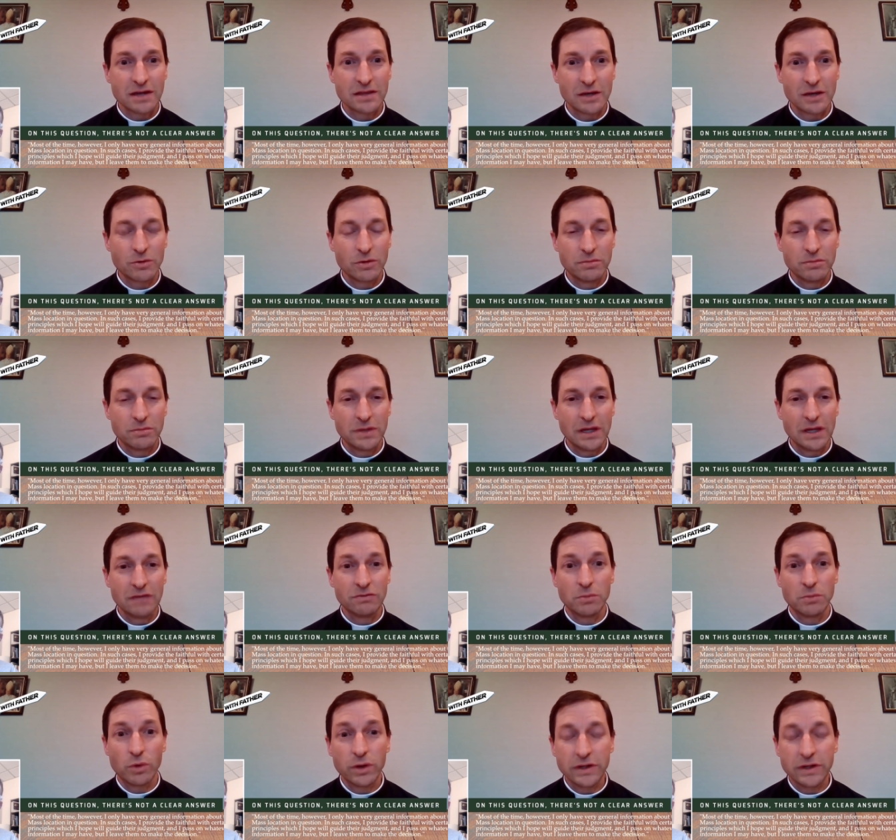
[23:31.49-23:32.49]
I think, would be
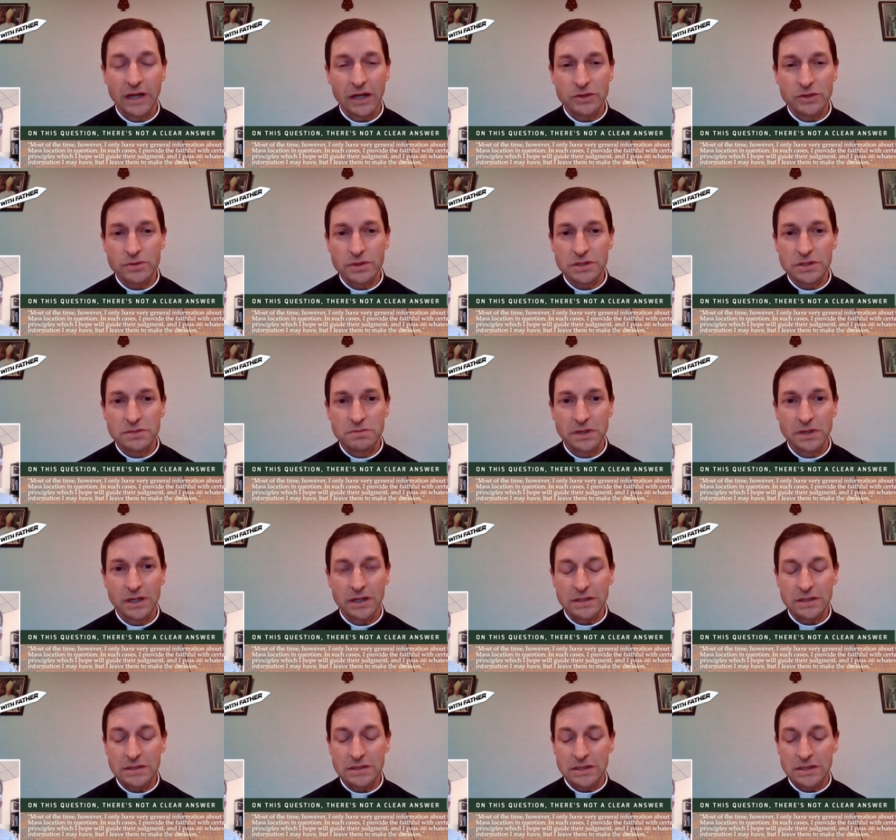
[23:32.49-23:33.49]
even more dangerous
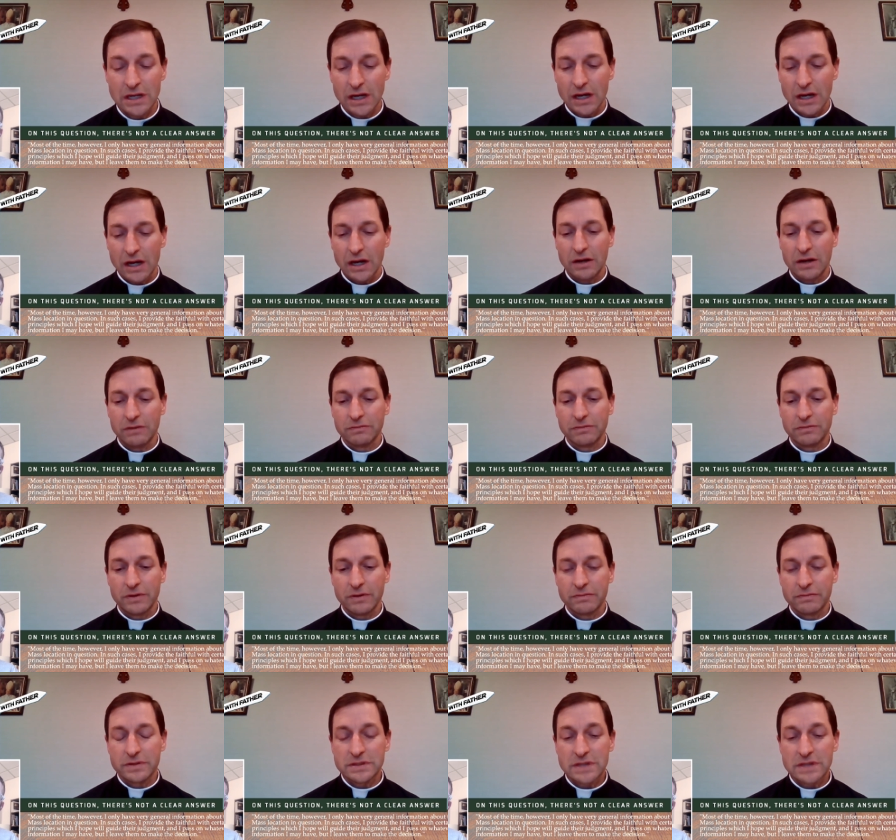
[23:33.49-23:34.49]
because
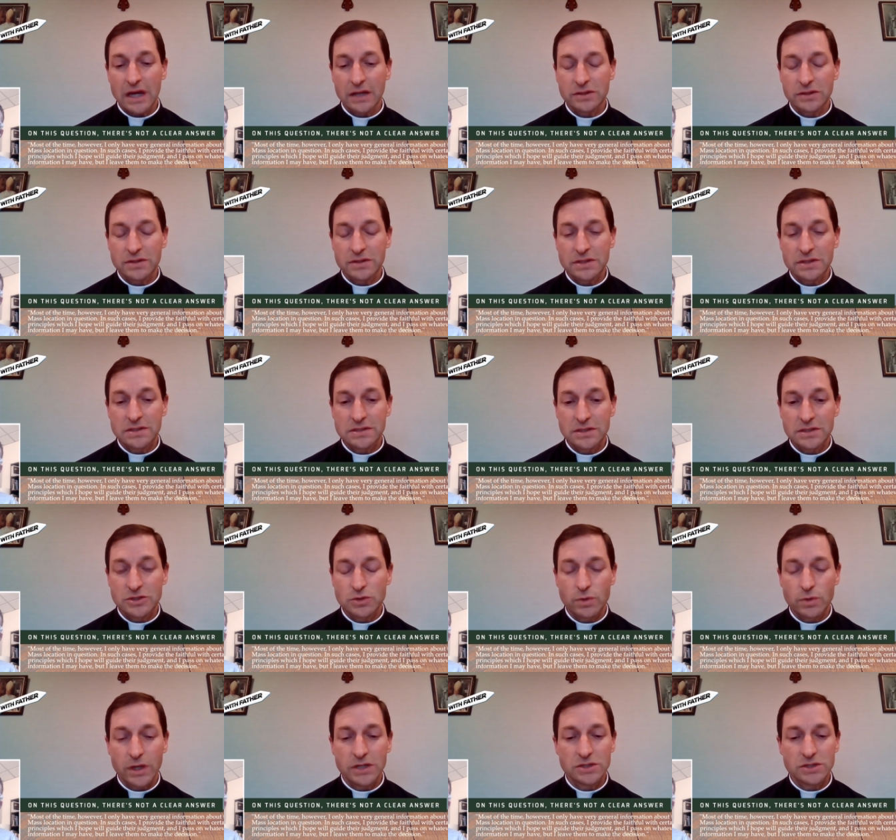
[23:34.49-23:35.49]
of the scandalous
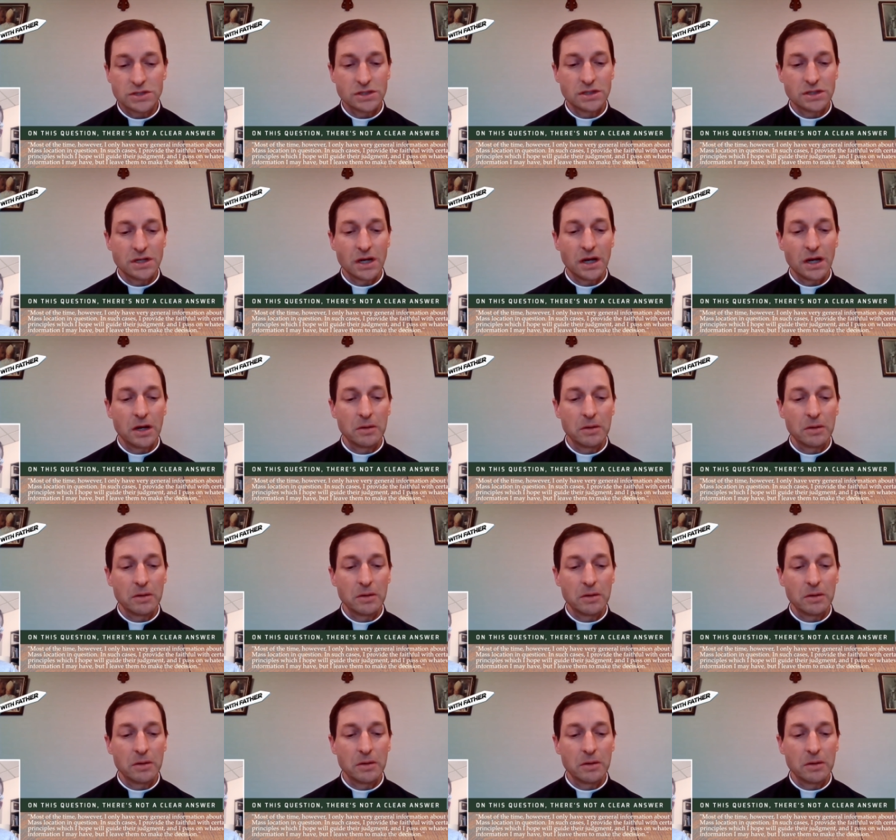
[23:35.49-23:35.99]
situation